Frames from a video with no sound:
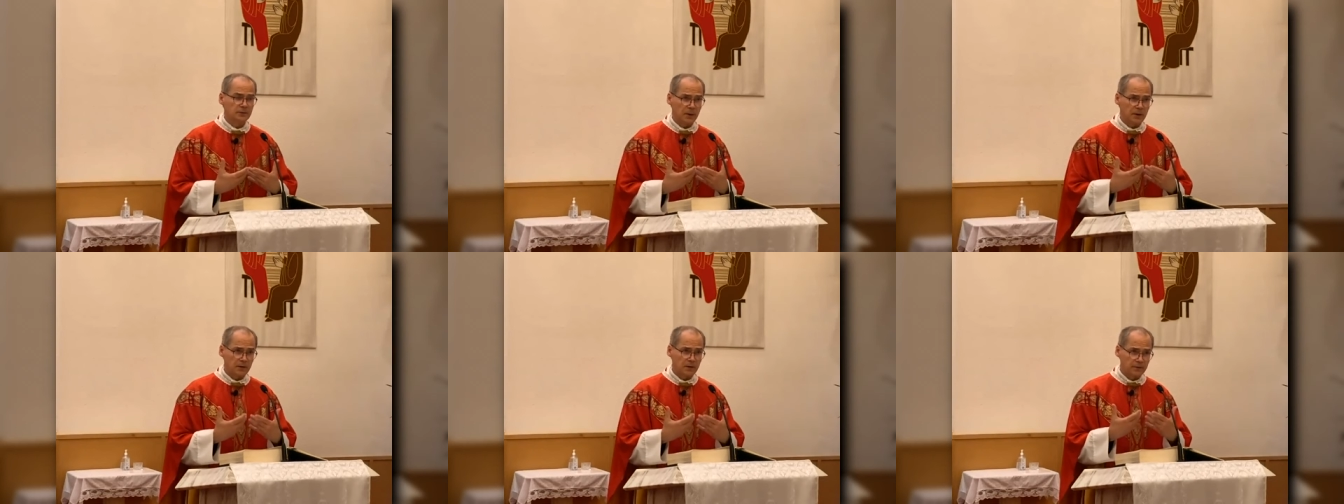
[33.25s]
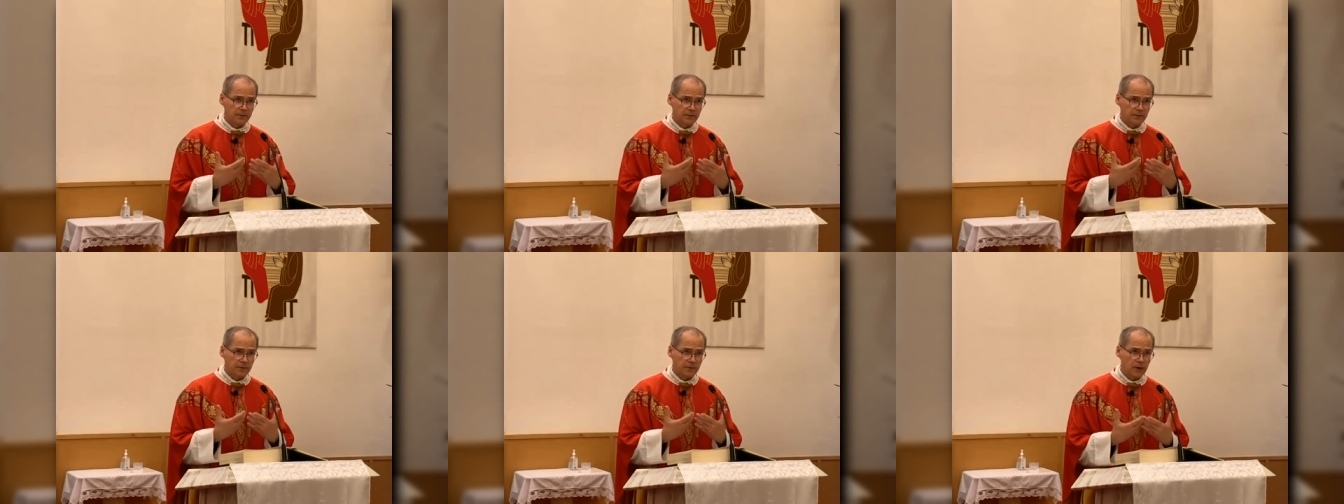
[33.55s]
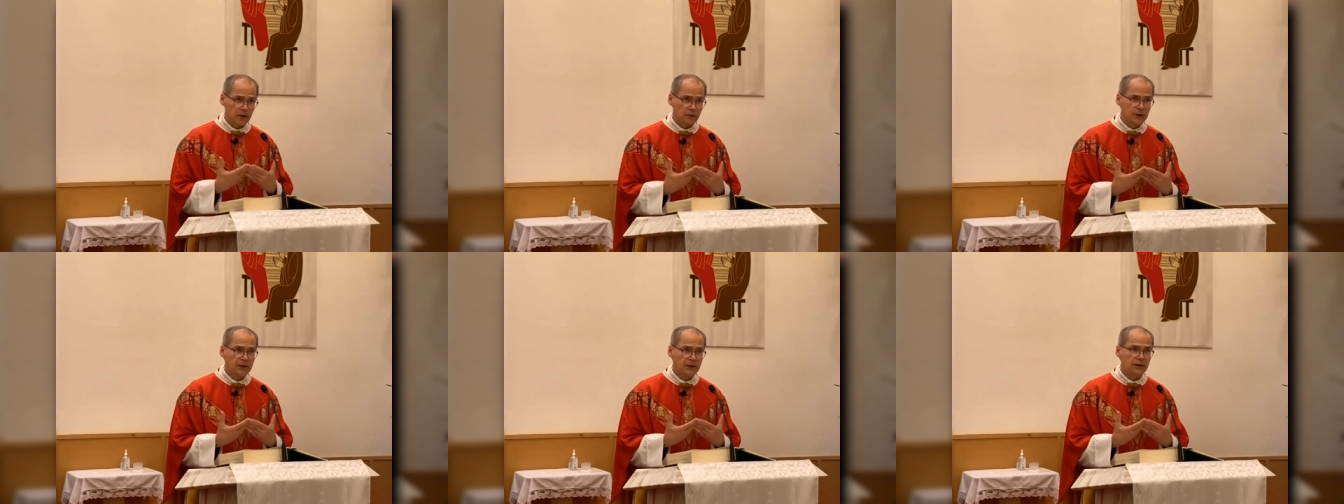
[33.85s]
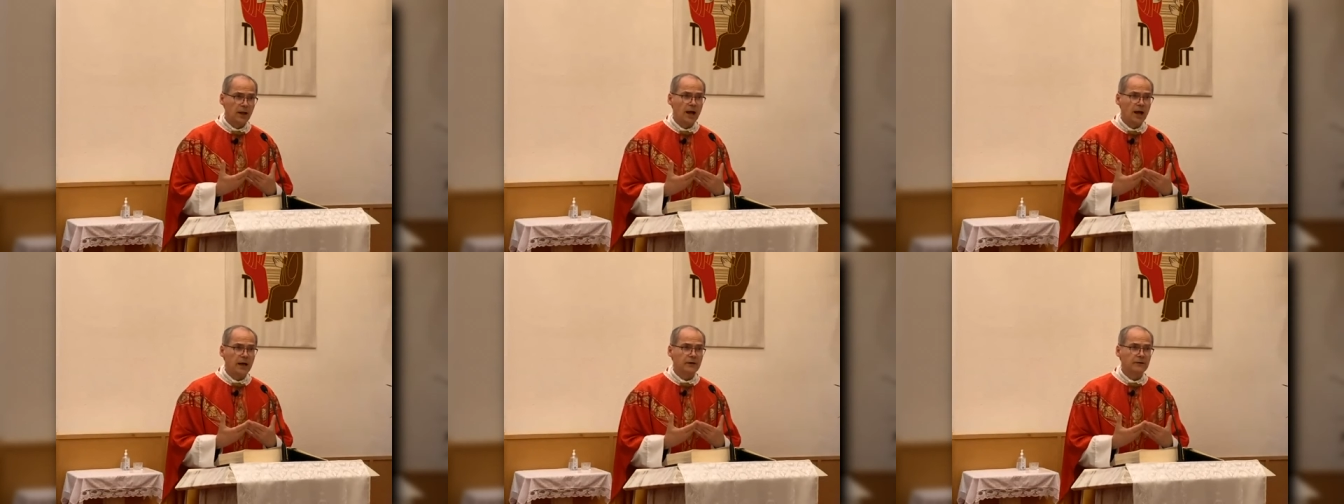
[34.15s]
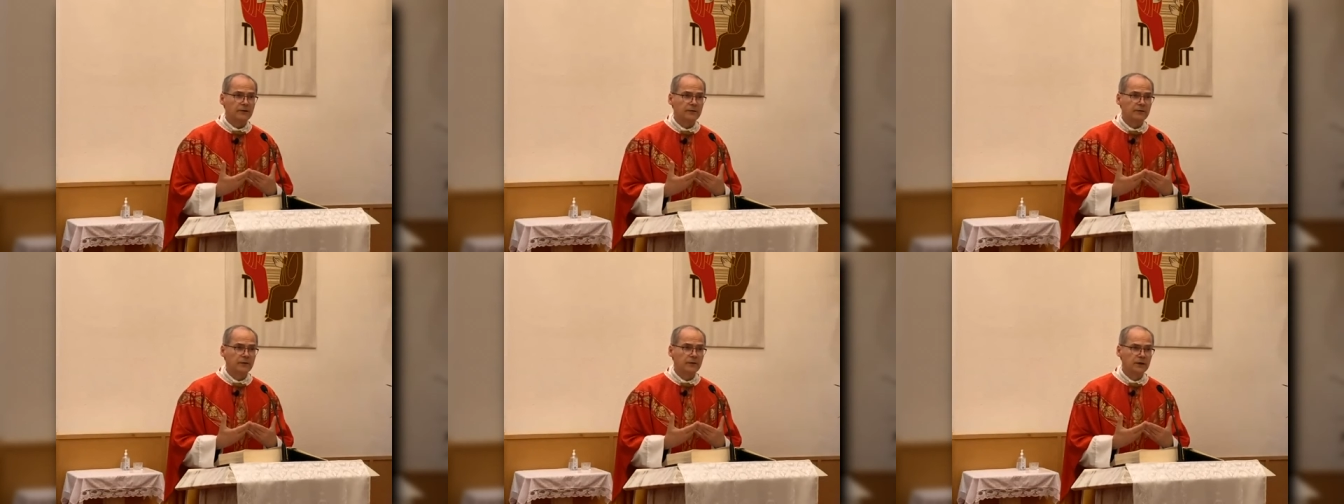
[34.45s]
by the very
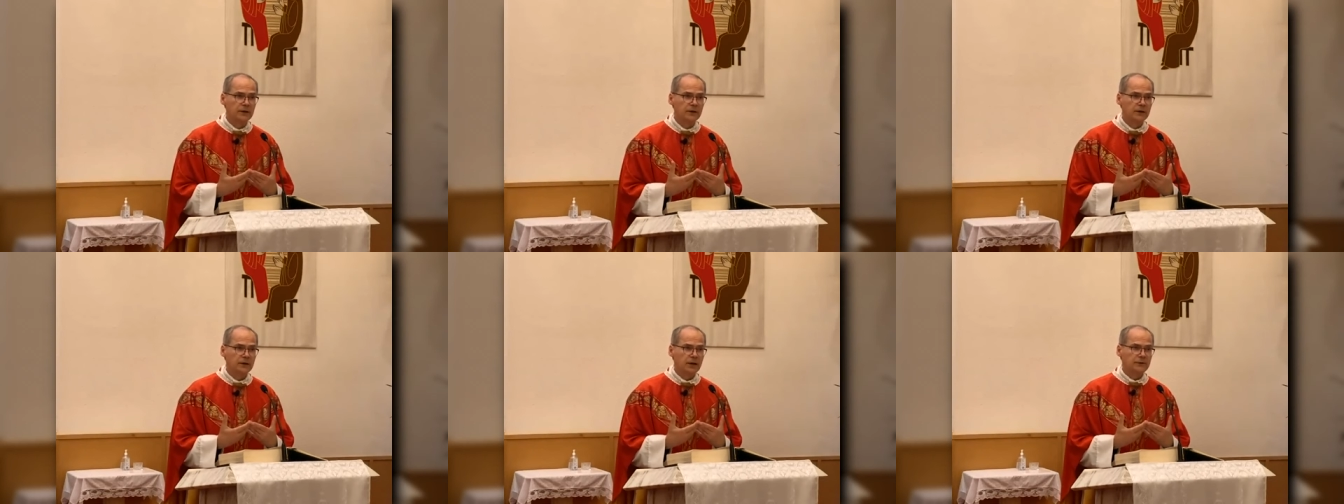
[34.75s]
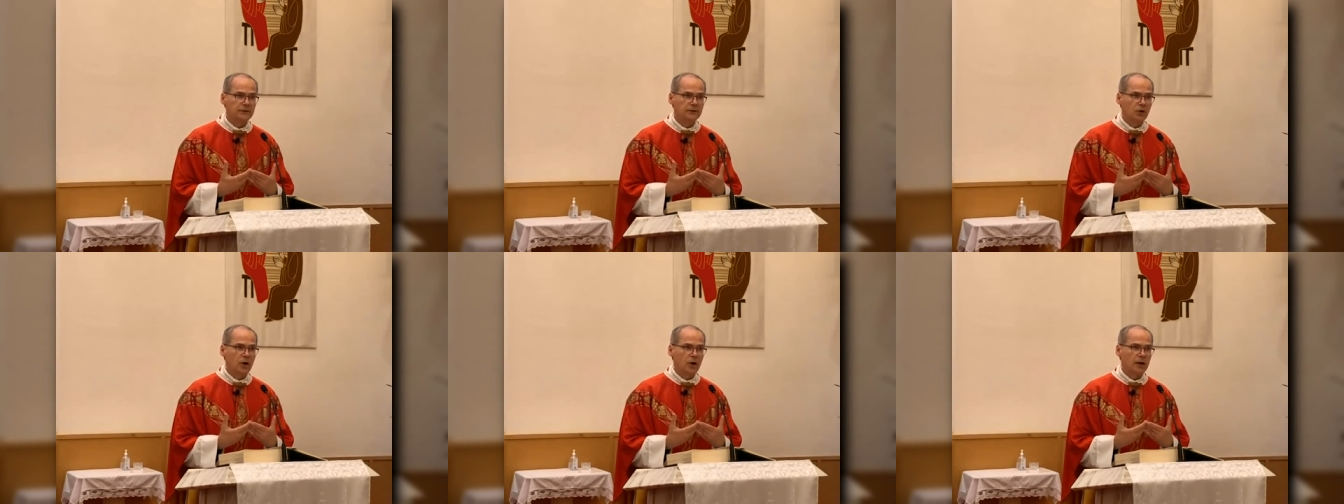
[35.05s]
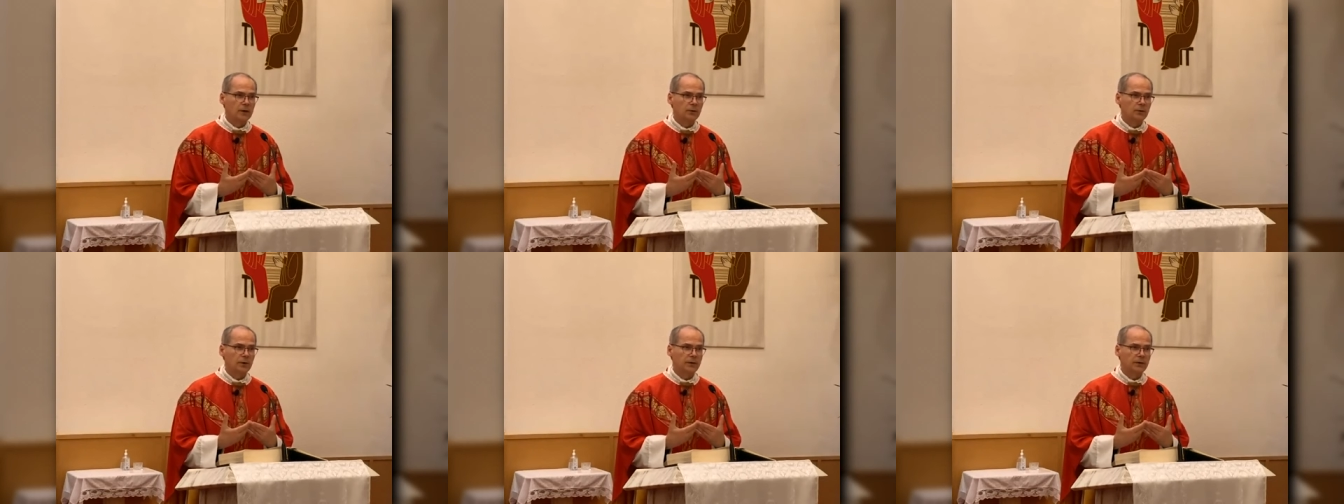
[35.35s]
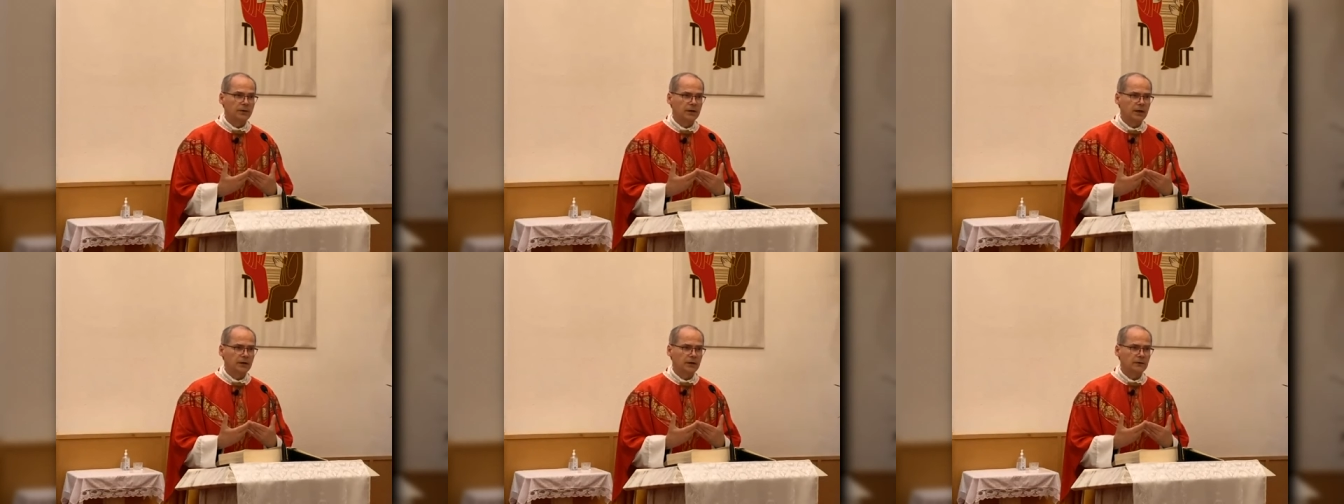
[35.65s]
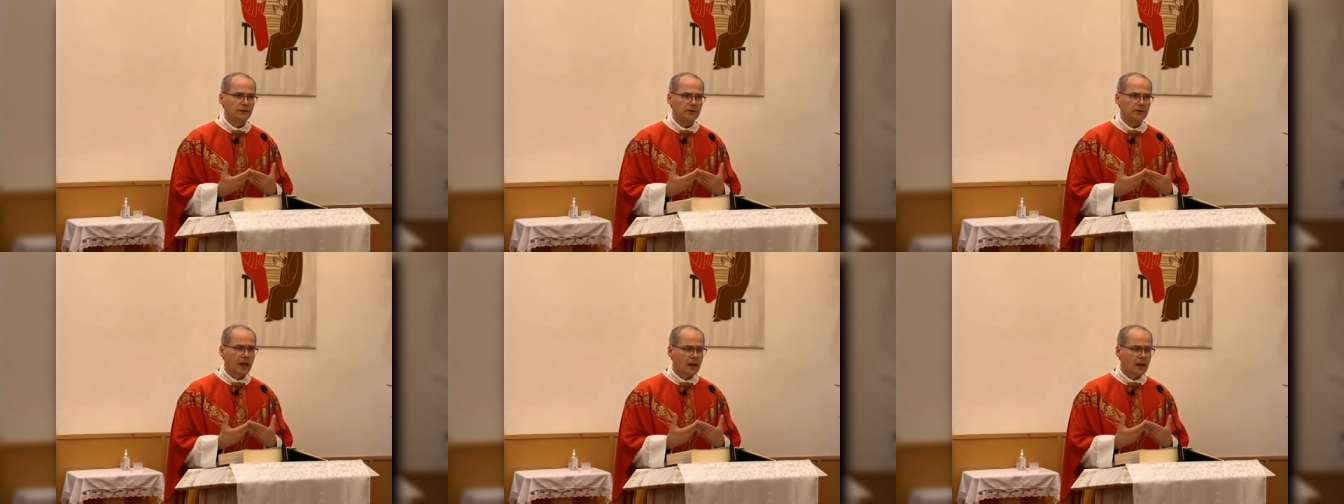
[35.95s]
life of God within us.